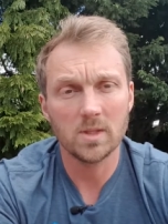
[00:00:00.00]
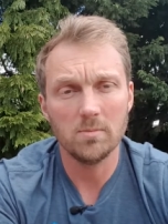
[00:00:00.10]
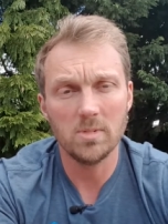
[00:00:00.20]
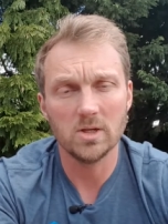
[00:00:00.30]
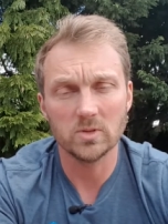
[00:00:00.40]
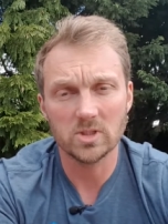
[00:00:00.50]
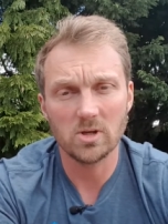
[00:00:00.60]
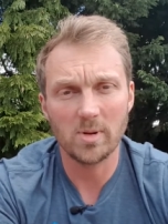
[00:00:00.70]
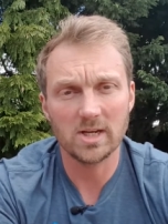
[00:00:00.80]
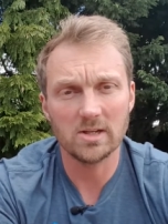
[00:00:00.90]
meals. So I
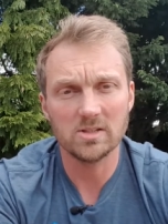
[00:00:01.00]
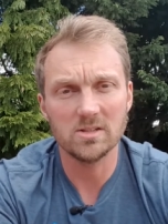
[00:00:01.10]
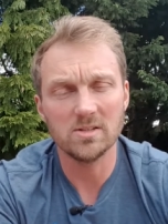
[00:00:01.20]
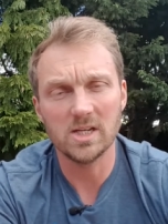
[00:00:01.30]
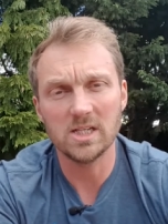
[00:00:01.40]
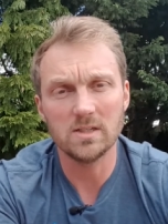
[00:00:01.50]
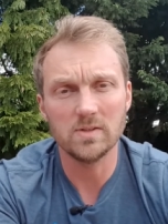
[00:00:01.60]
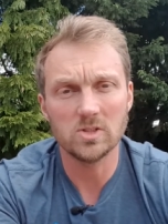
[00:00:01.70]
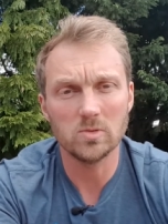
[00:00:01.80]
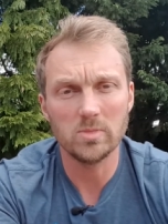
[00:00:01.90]
break it down to the
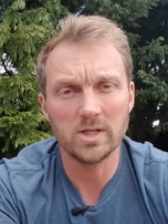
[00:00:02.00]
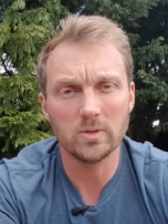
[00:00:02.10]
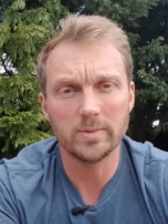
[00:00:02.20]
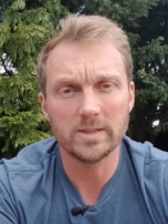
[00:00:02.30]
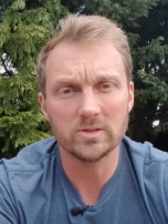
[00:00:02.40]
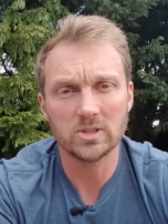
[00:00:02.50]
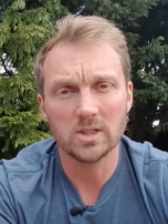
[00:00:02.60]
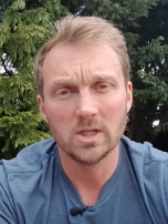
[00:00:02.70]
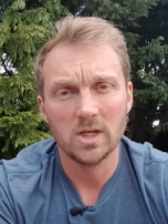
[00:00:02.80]
individual meal amounts.